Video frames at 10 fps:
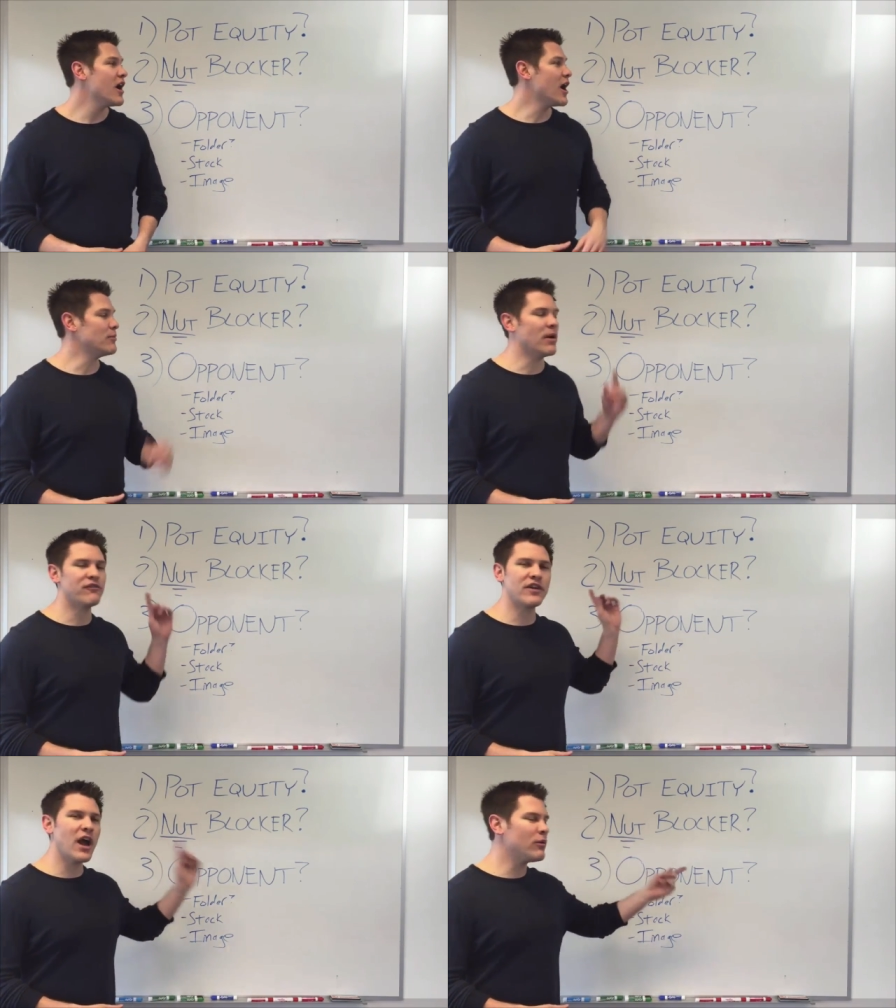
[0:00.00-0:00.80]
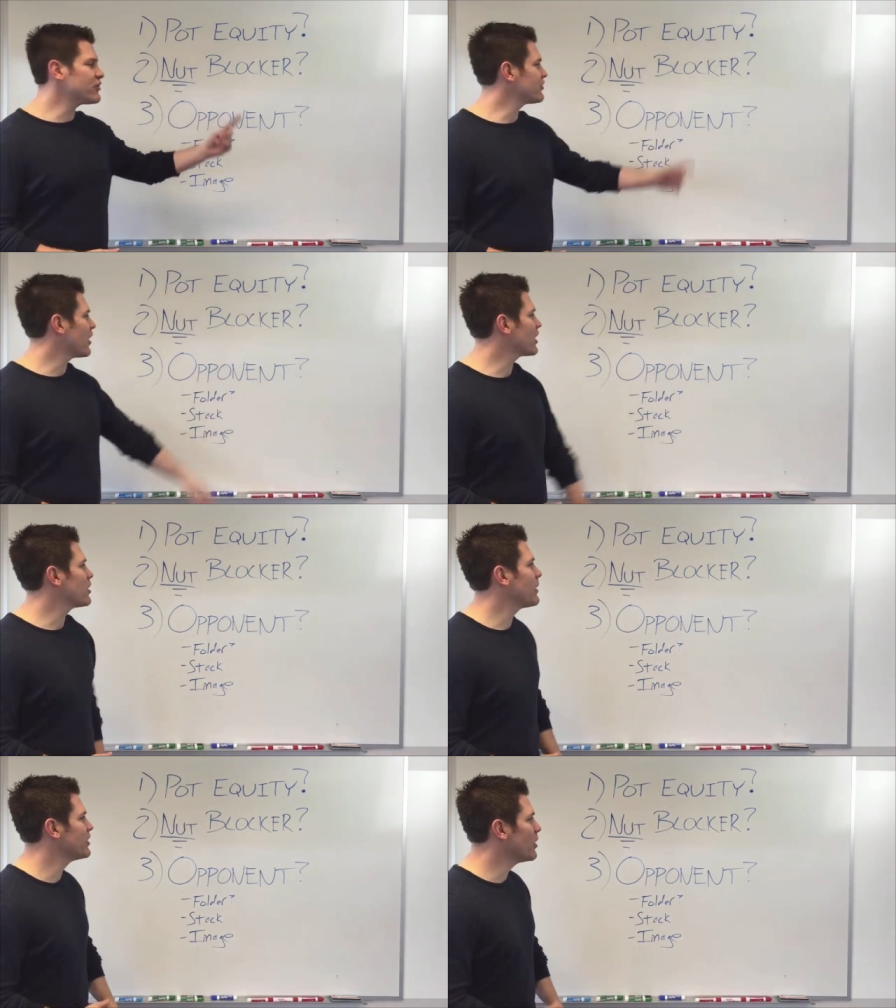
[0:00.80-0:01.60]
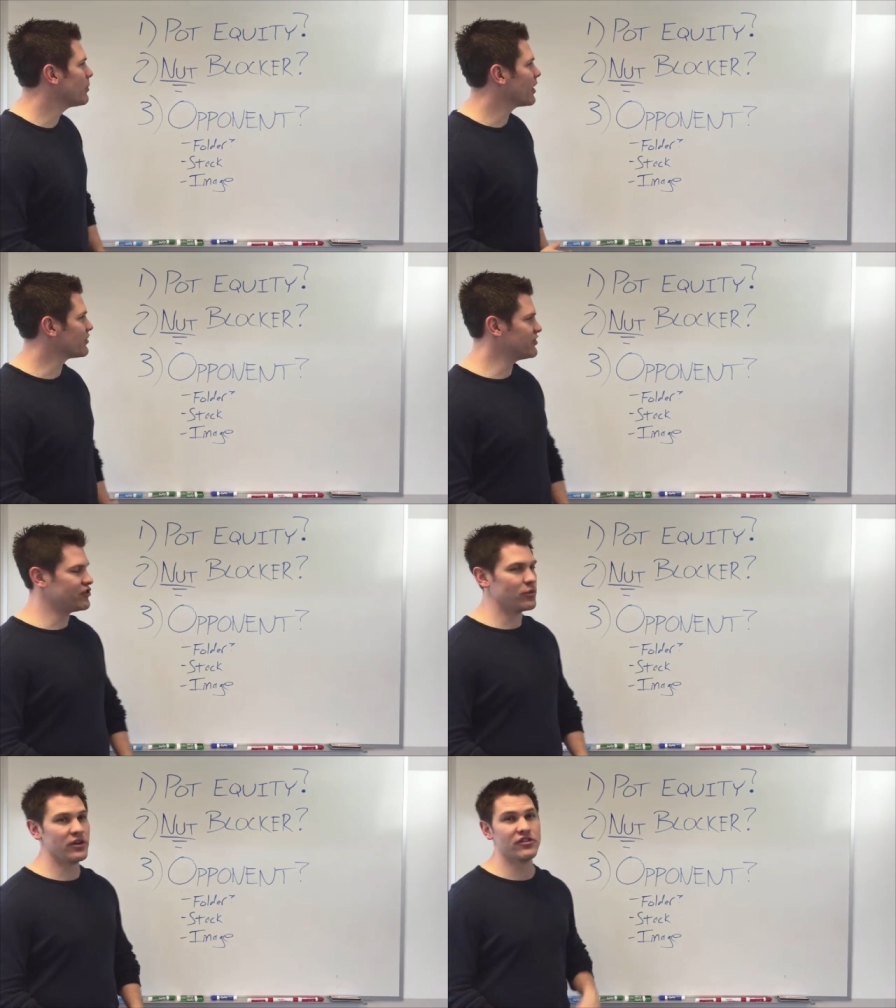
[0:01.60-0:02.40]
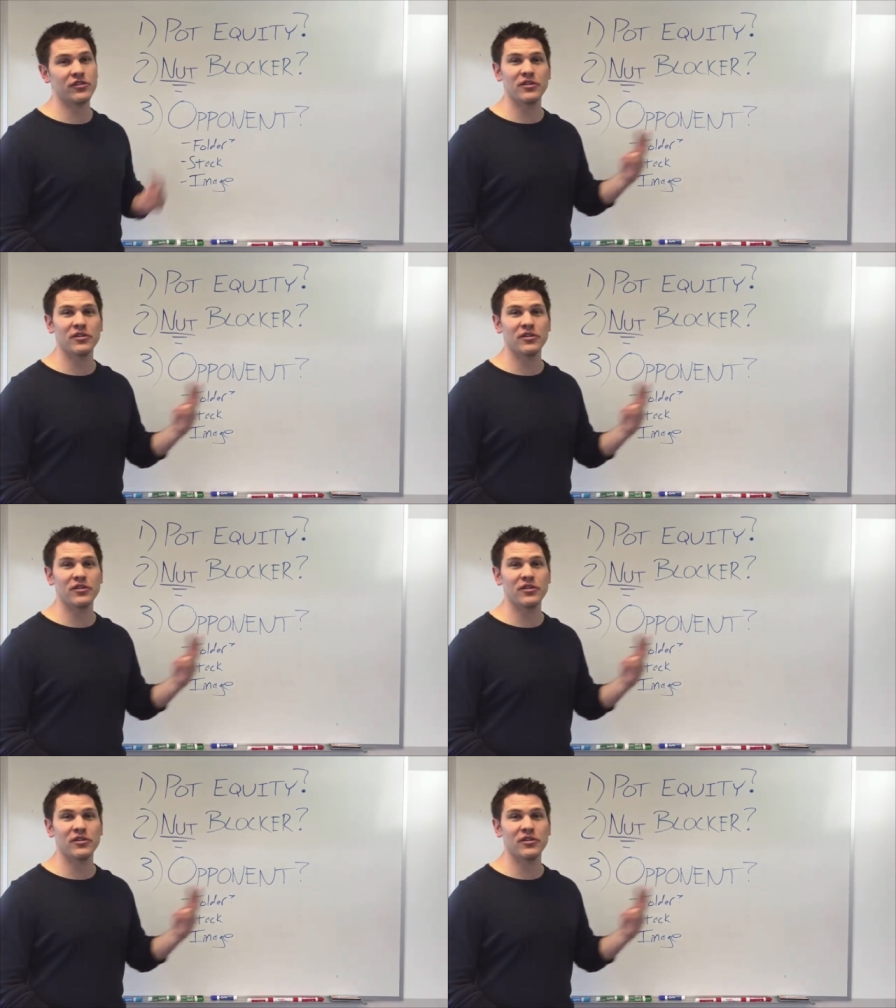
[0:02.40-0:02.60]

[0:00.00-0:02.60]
Um, but for now, we're just talking about nut blocker situations.